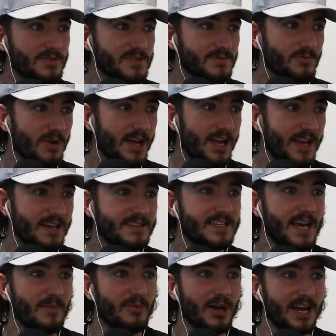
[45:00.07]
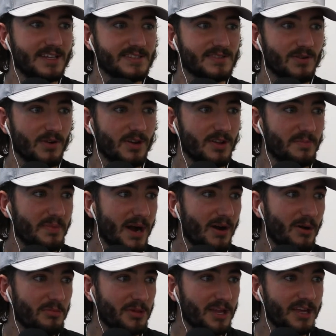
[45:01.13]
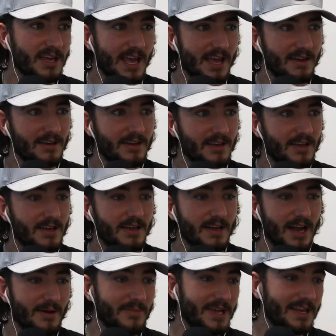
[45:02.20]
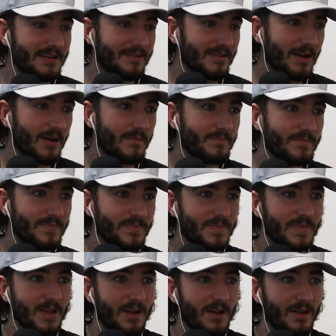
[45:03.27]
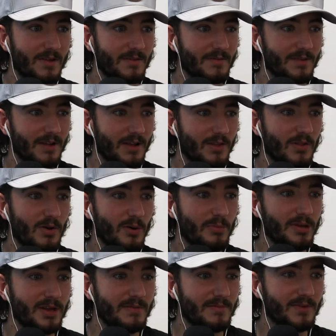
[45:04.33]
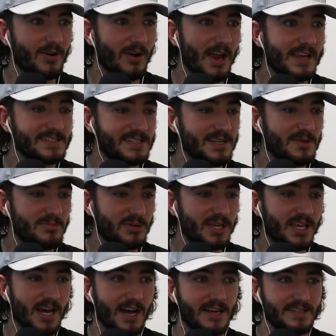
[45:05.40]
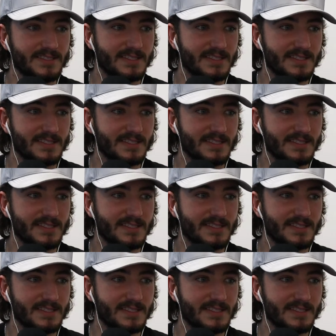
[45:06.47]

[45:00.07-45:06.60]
when Tampa hadn't scored on the power play yet. I mean, a little bit crazy because